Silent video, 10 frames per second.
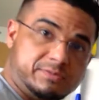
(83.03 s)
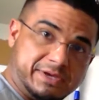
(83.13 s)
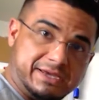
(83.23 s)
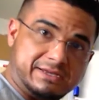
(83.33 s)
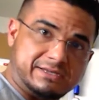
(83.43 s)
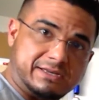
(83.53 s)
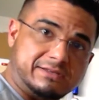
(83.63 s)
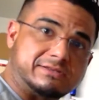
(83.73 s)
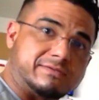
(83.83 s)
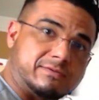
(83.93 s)
begin a
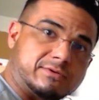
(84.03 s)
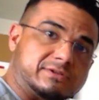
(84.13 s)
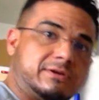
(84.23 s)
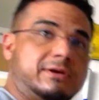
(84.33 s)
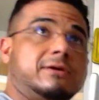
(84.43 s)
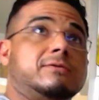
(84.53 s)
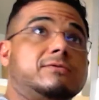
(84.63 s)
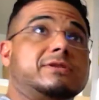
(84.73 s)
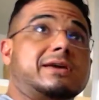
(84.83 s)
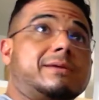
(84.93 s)
sentence, of course,
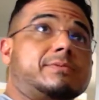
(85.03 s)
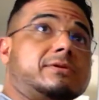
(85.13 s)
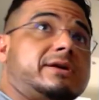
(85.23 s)
with a capital